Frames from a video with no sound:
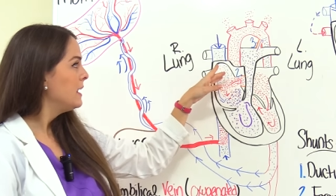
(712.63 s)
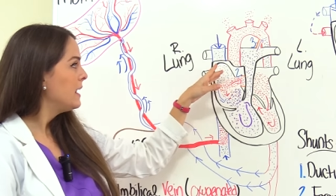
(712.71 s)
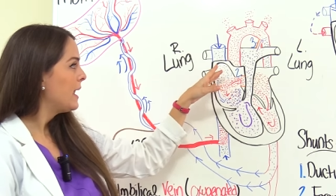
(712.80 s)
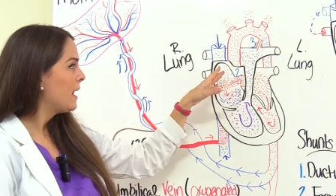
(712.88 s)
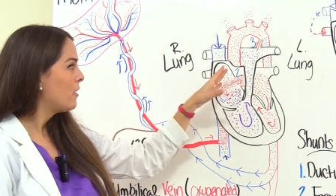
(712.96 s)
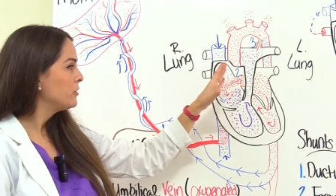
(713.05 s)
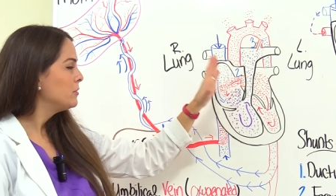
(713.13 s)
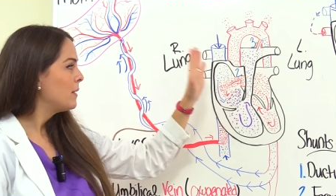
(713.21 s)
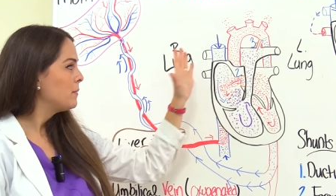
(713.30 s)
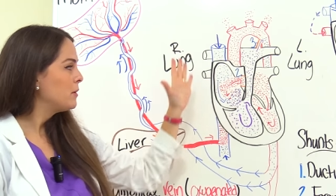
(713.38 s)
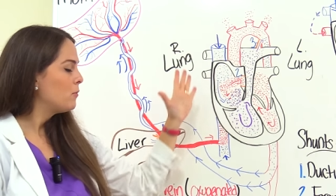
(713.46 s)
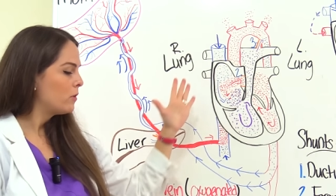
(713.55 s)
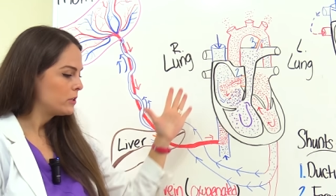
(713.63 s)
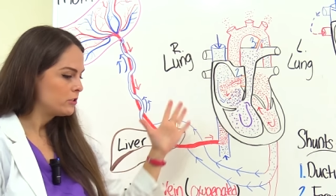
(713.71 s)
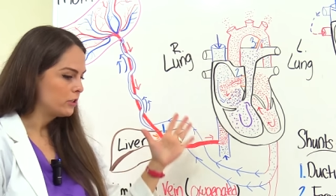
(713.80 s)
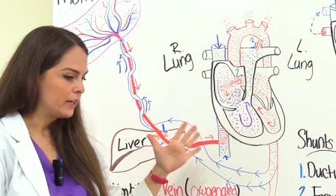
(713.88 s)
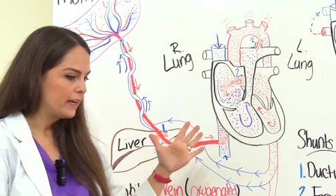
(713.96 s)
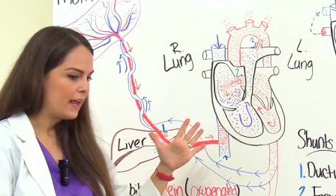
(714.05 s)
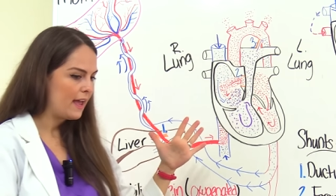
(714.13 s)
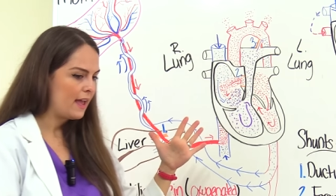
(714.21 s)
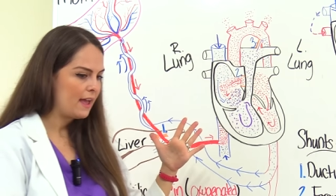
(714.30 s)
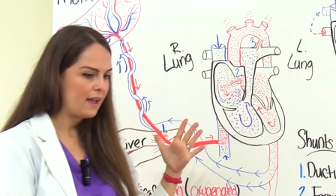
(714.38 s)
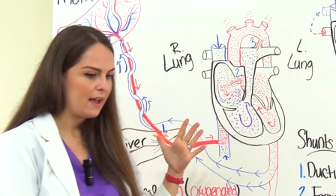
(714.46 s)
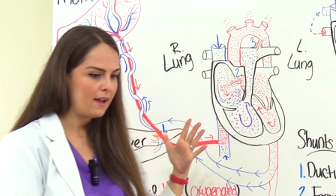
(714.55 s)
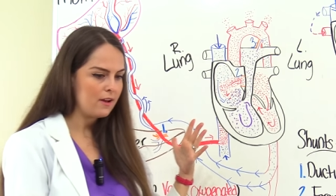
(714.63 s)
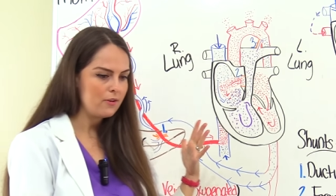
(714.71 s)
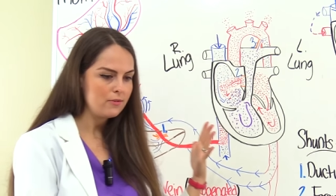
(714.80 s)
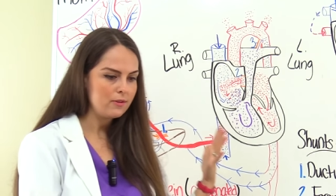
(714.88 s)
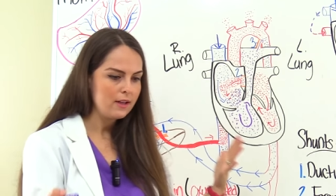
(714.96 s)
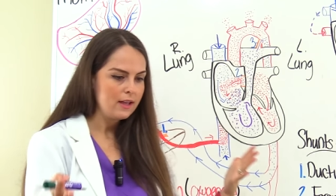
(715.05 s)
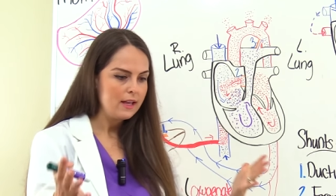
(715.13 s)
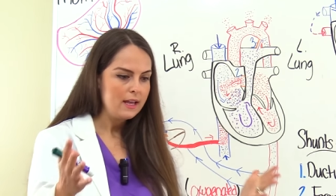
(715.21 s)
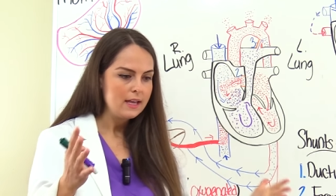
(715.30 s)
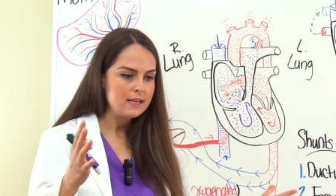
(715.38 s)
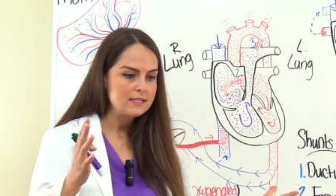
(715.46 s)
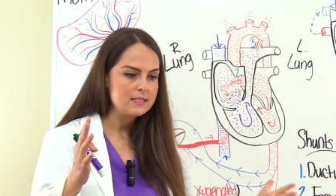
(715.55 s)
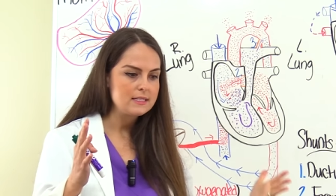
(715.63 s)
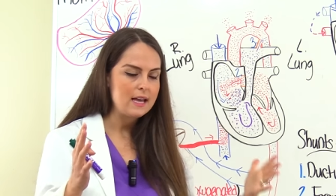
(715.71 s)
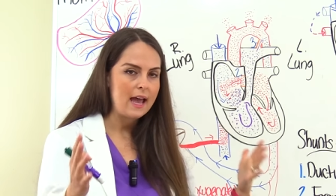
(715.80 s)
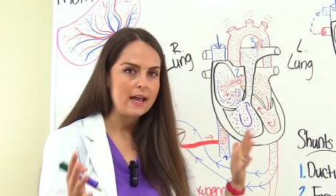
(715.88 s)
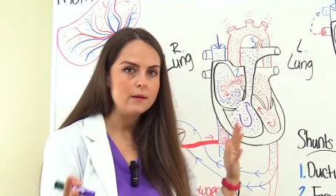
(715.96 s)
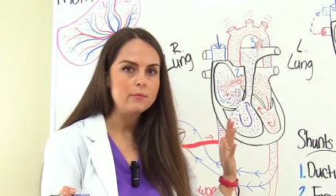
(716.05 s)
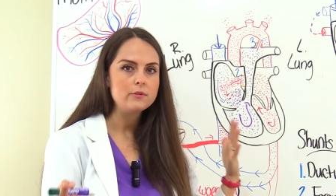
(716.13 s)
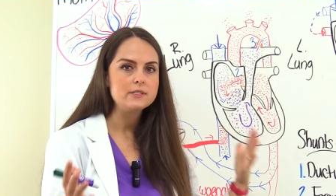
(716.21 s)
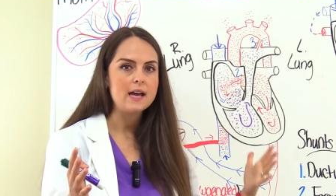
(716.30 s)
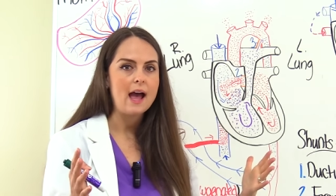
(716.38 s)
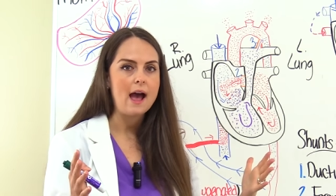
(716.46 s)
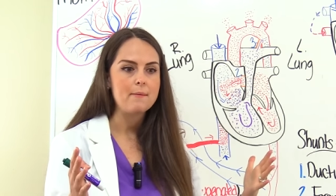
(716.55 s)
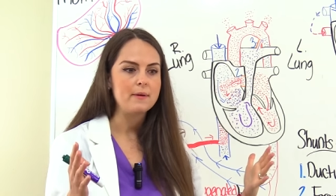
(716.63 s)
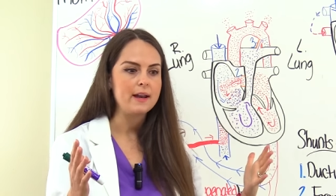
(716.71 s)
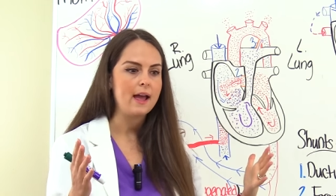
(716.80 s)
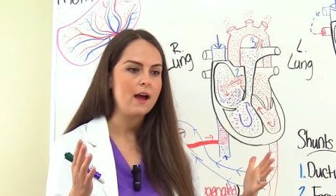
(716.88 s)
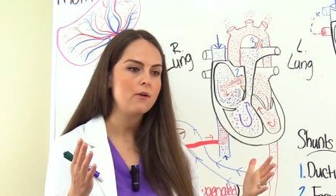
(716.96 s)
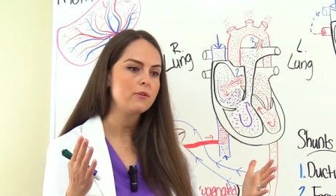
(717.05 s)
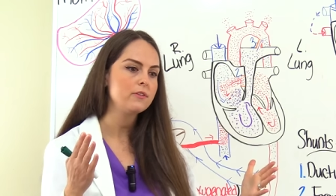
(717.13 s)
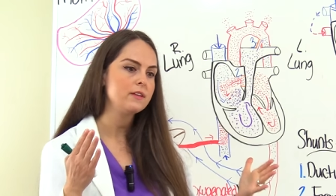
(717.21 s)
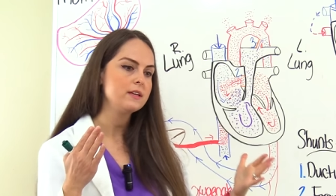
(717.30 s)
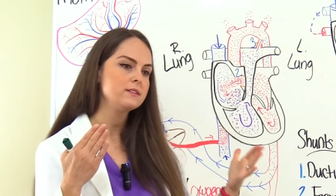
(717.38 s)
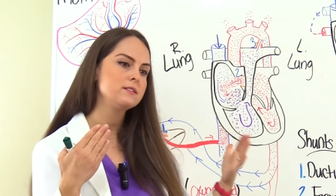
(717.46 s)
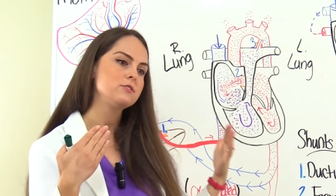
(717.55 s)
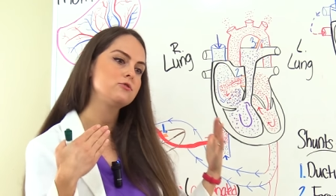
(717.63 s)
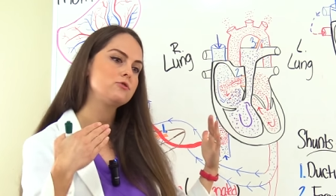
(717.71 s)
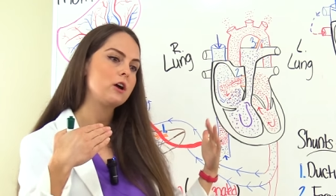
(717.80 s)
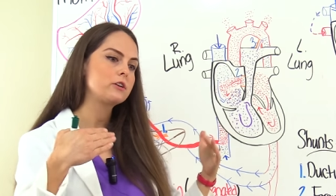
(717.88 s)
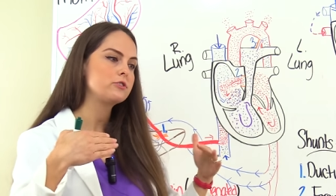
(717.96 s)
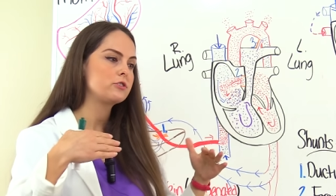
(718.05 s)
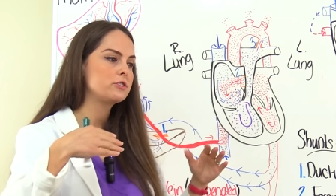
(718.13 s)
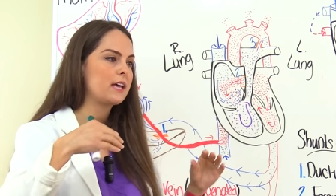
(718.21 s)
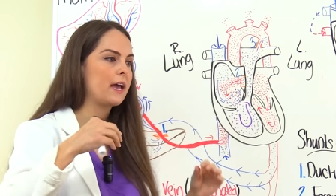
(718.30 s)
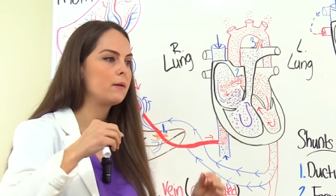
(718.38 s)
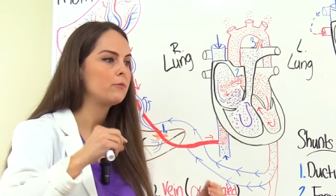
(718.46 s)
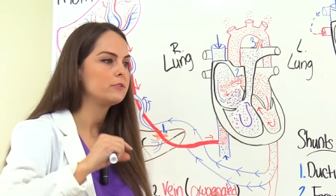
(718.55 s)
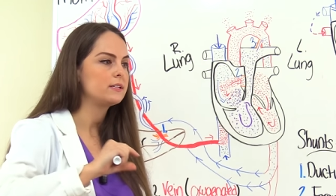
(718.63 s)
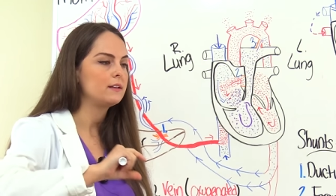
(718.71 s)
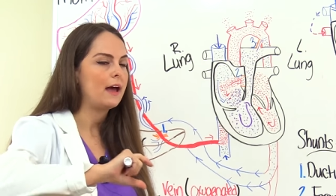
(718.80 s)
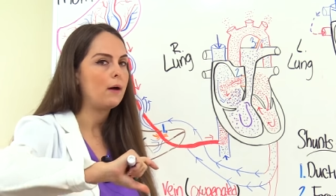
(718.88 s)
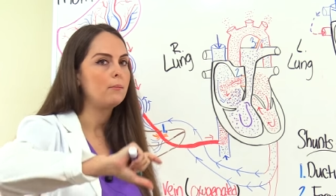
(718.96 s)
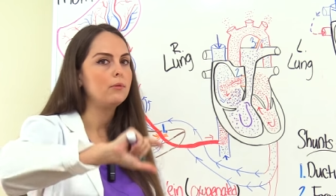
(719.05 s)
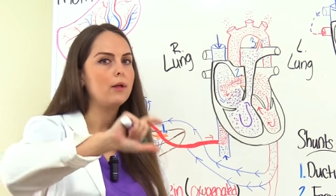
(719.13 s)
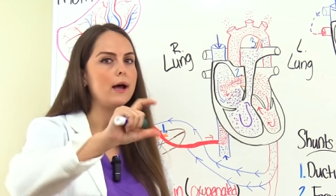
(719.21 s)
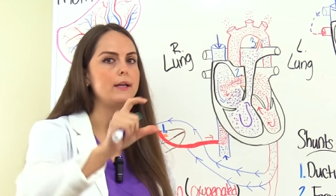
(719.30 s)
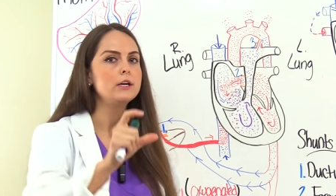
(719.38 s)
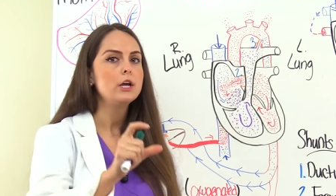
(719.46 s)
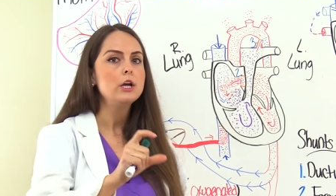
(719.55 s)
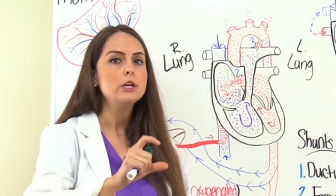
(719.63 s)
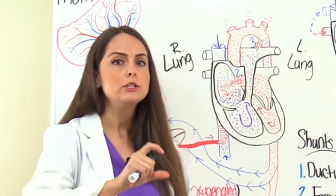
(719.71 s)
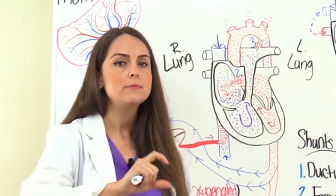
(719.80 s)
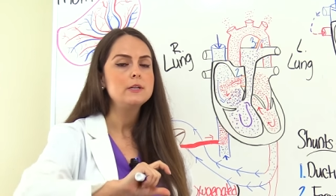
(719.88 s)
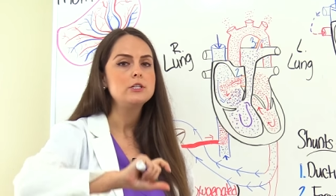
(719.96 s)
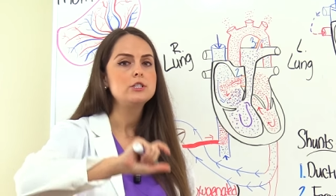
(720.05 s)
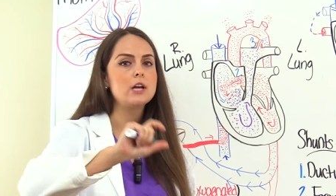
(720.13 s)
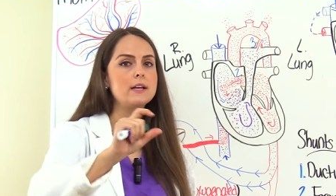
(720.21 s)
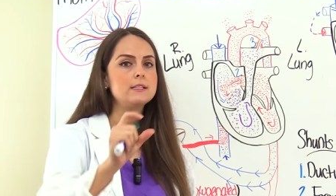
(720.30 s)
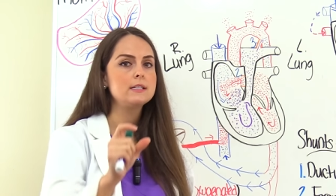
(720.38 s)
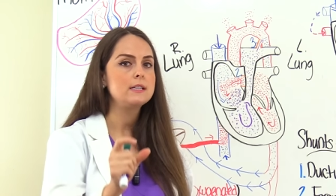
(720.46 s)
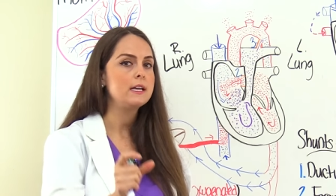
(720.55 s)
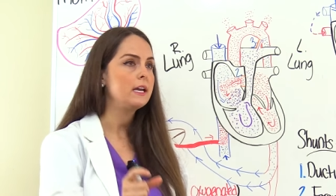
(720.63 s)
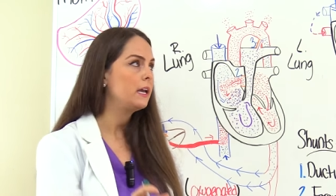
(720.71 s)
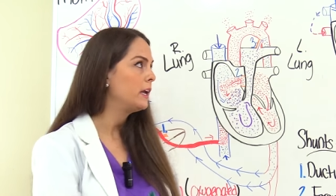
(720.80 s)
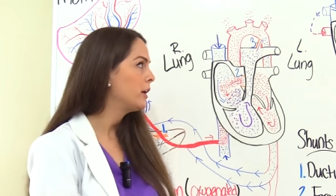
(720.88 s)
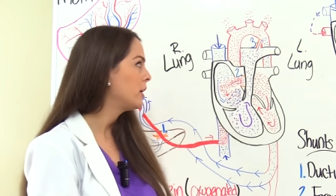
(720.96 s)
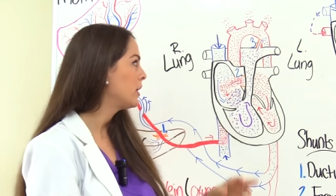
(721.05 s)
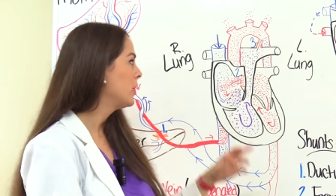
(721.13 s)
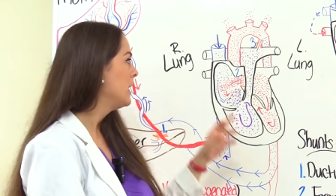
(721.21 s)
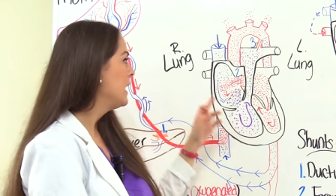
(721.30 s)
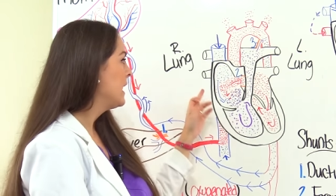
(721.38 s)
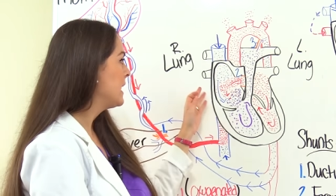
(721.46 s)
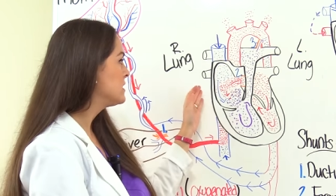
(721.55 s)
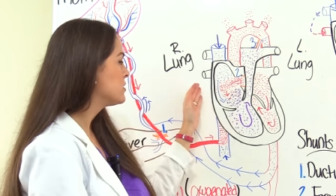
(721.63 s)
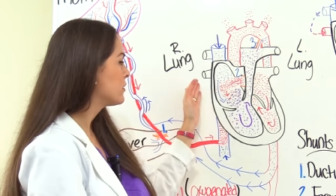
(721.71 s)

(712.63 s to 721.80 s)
Now, you may be wondering, how is this able to happen? How are these structures able to allow blood to be shunted here and